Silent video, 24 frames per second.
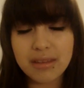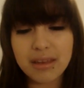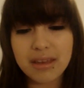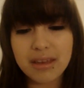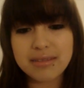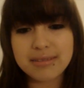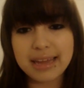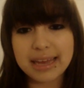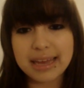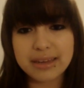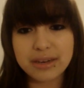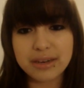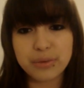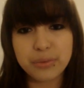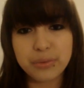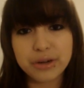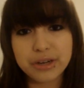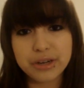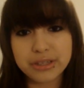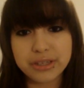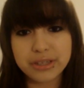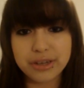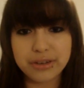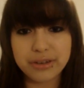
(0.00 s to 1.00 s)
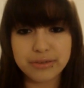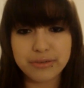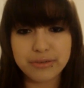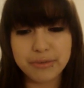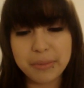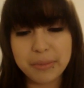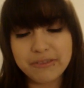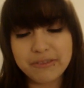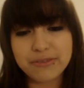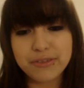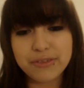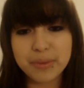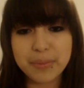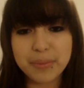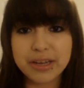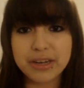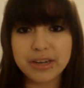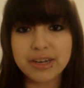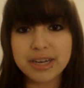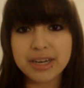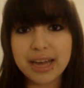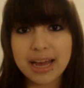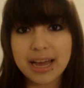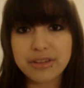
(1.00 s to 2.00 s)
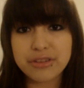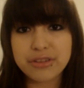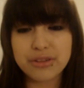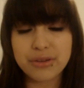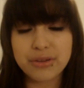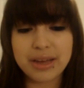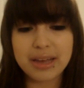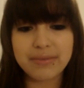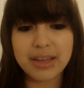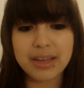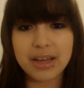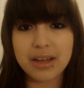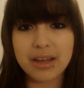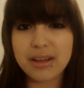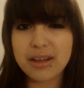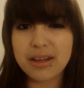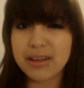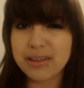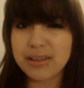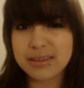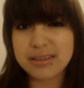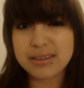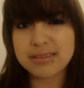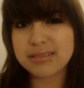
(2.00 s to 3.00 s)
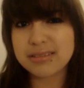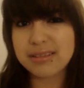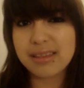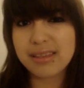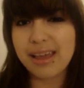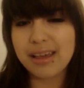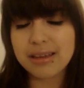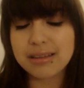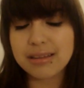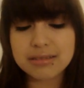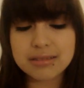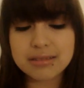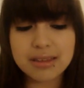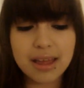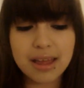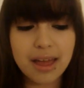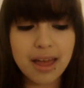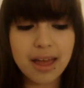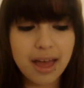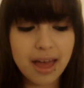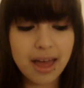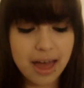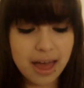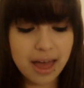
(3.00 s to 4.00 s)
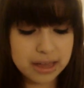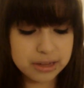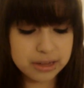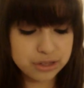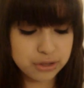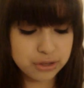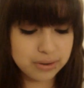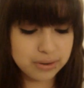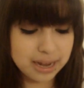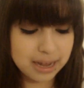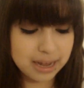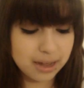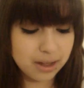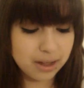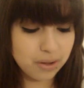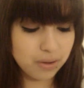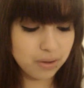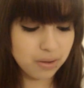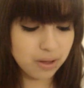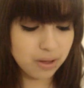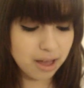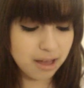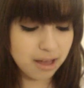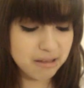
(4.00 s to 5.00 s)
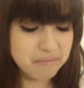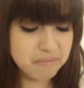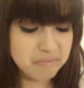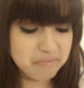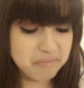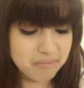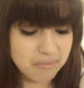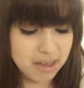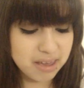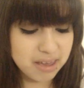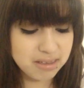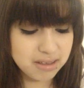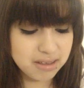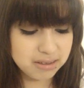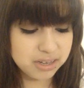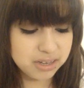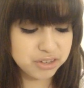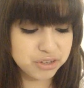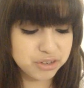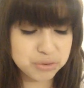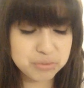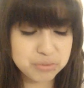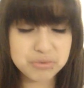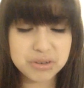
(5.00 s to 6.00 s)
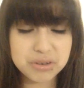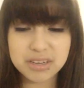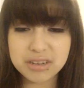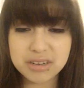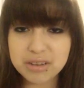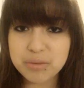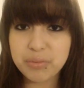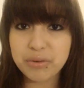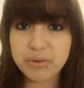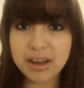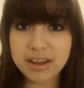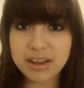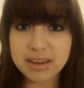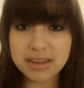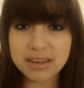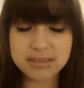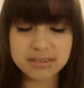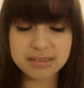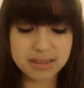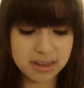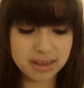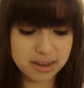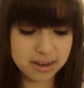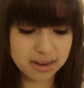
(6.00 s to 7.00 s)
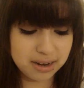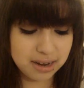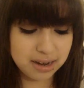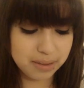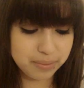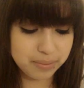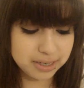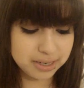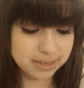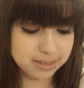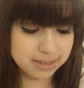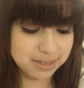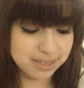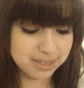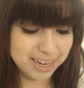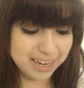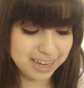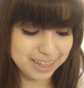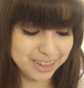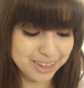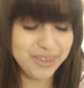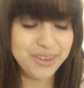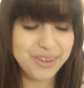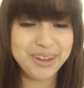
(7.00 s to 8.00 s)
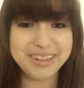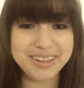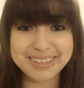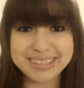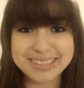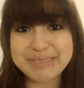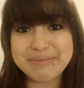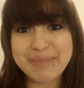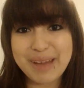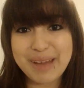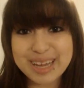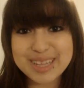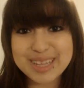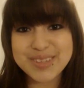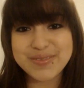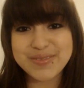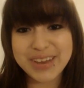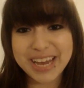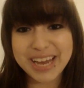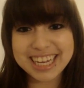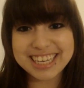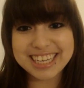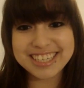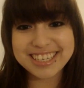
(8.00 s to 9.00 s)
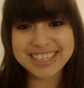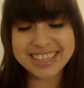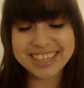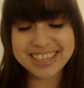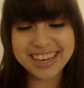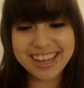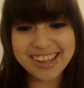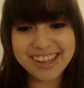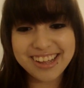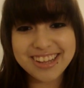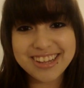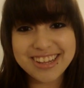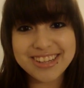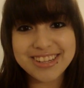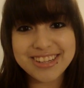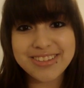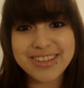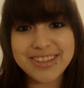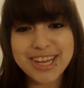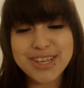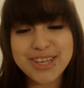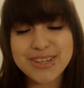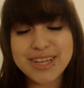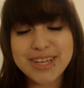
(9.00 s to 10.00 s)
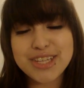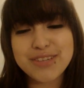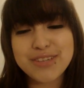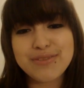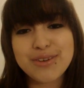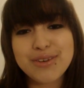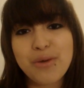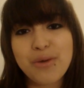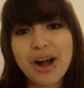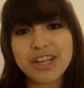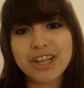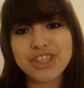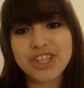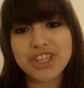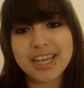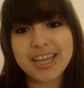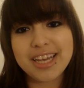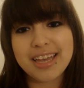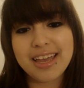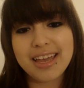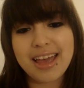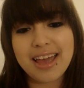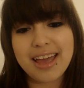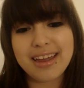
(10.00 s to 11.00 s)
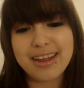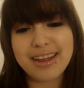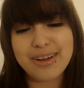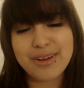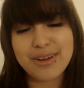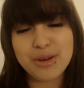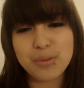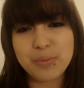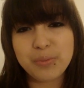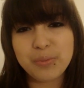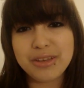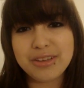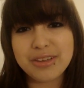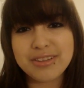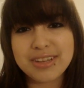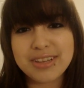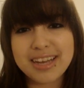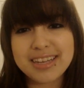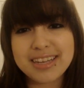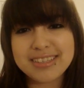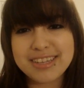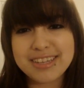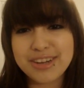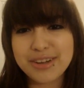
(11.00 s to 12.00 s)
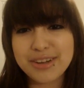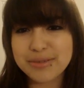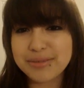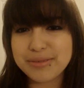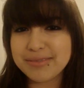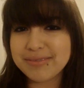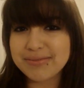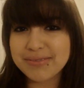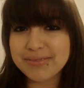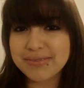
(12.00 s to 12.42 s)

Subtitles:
is that going to work good for me or not. So I have like all these things. So now I think these are really good products, and I'm going to stay loyal to MaxFactor. So thank you guys for watching, and I hope you guys, you know,